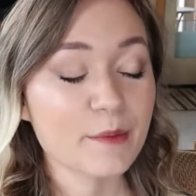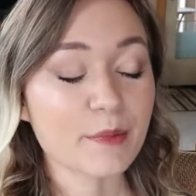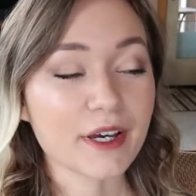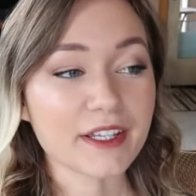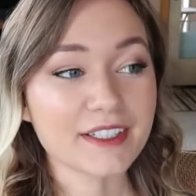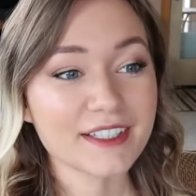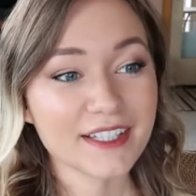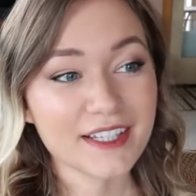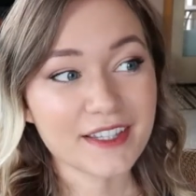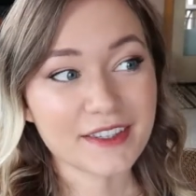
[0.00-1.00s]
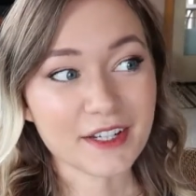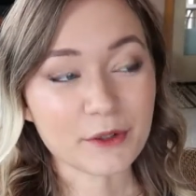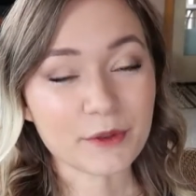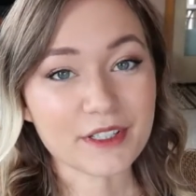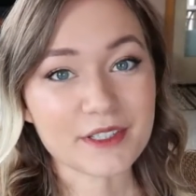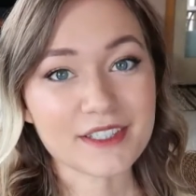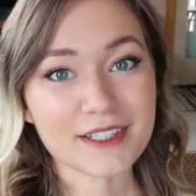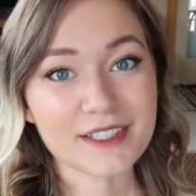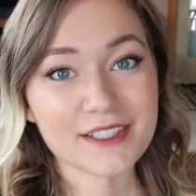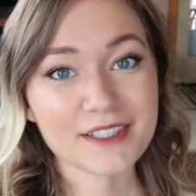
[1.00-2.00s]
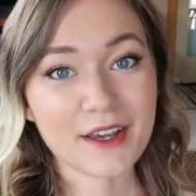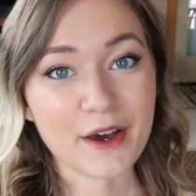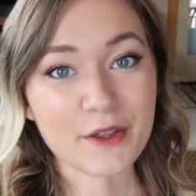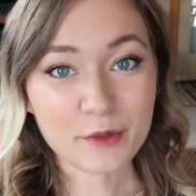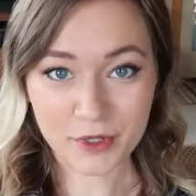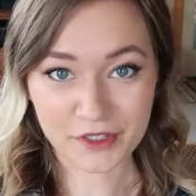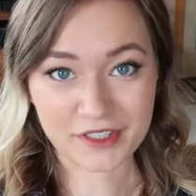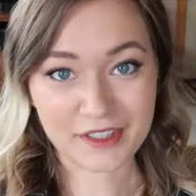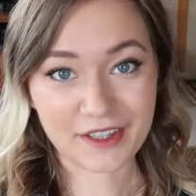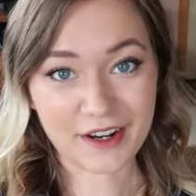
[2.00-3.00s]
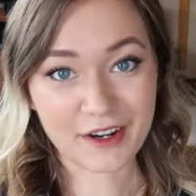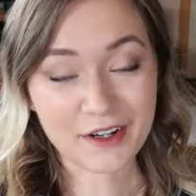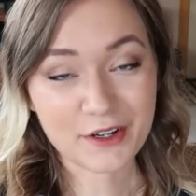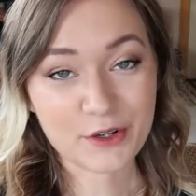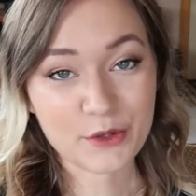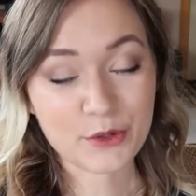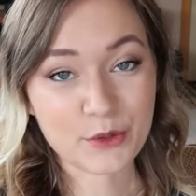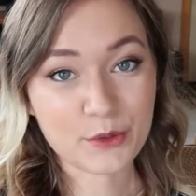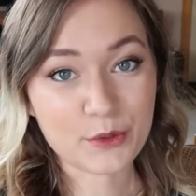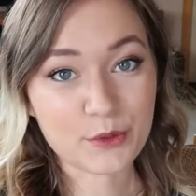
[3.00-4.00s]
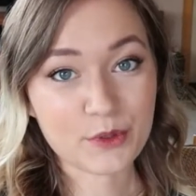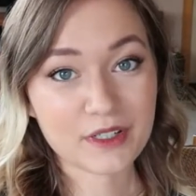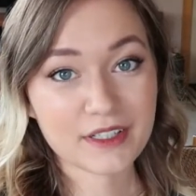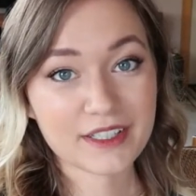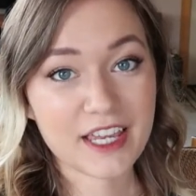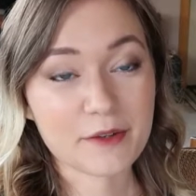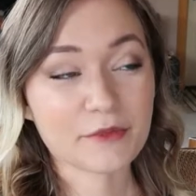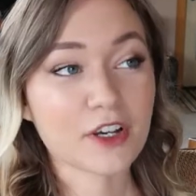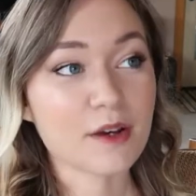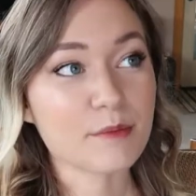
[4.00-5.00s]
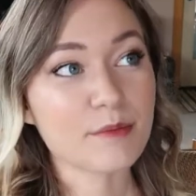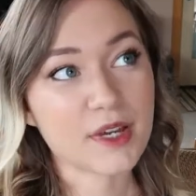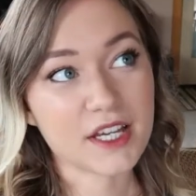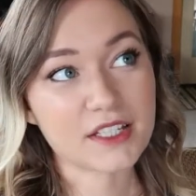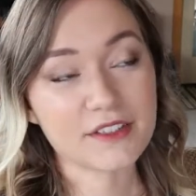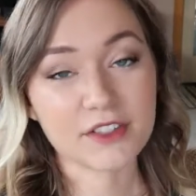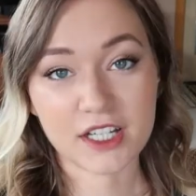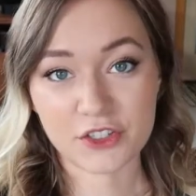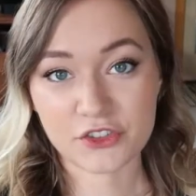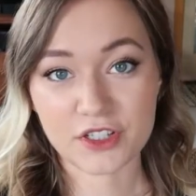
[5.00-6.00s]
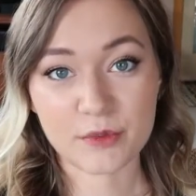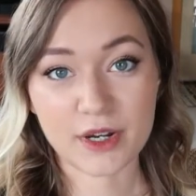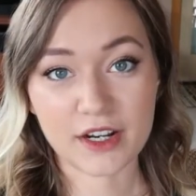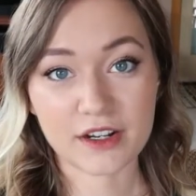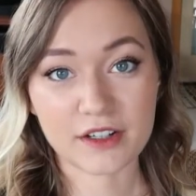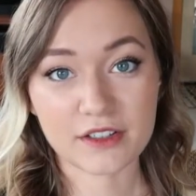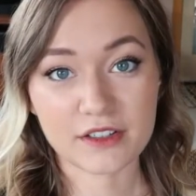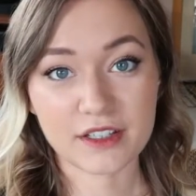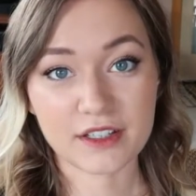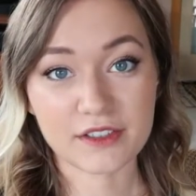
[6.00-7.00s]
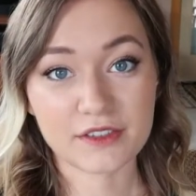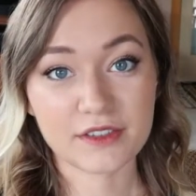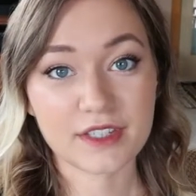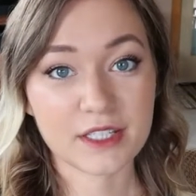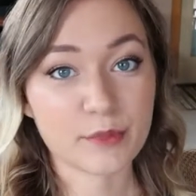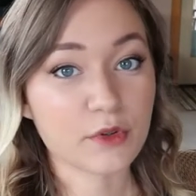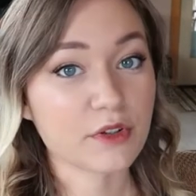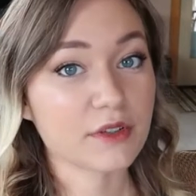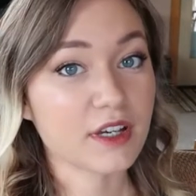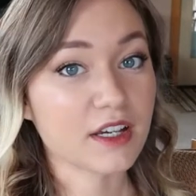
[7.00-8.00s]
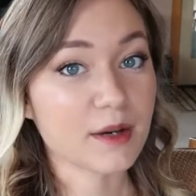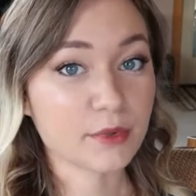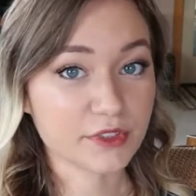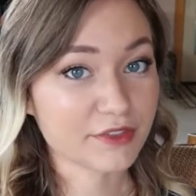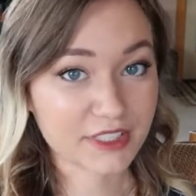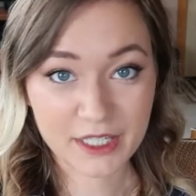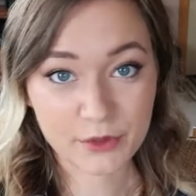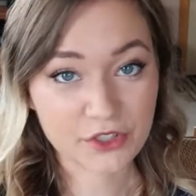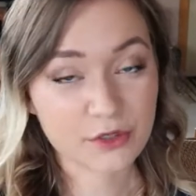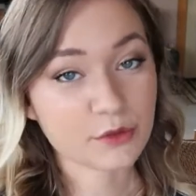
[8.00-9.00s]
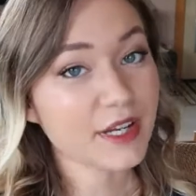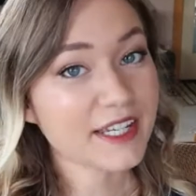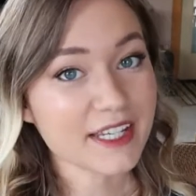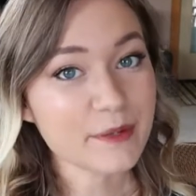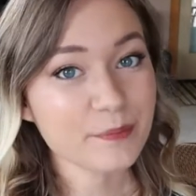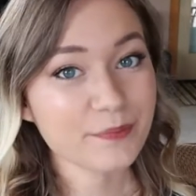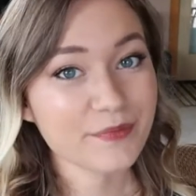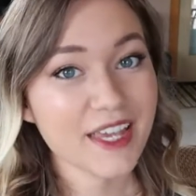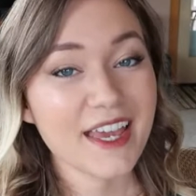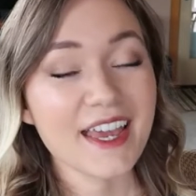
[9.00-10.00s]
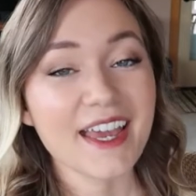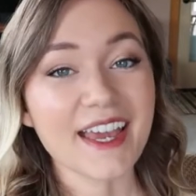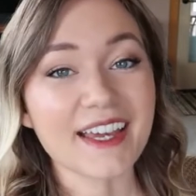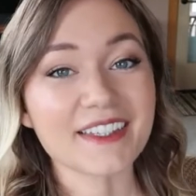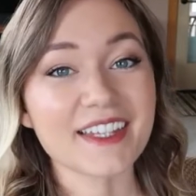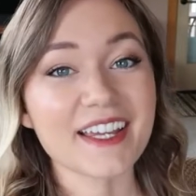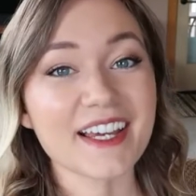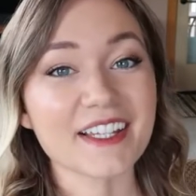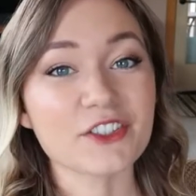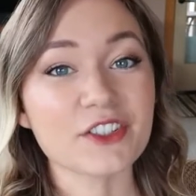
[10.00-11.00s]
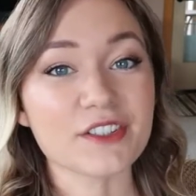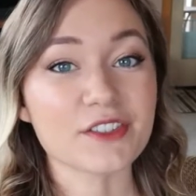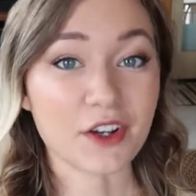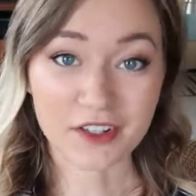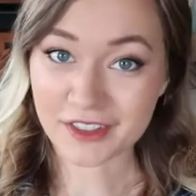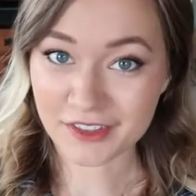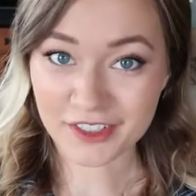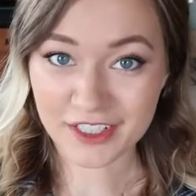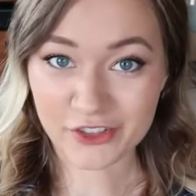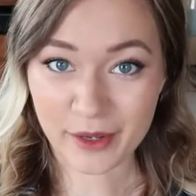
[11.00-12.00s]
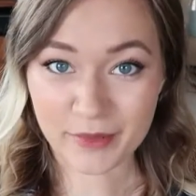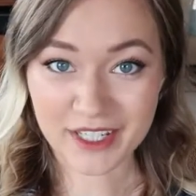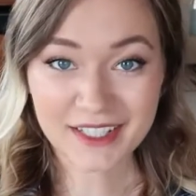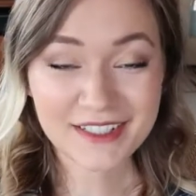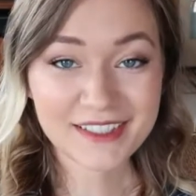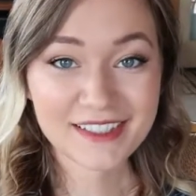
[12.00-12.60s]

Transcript: But there was this other person there who came from a different country where they spoke a couple different languages already, and they had just started learning Japanese,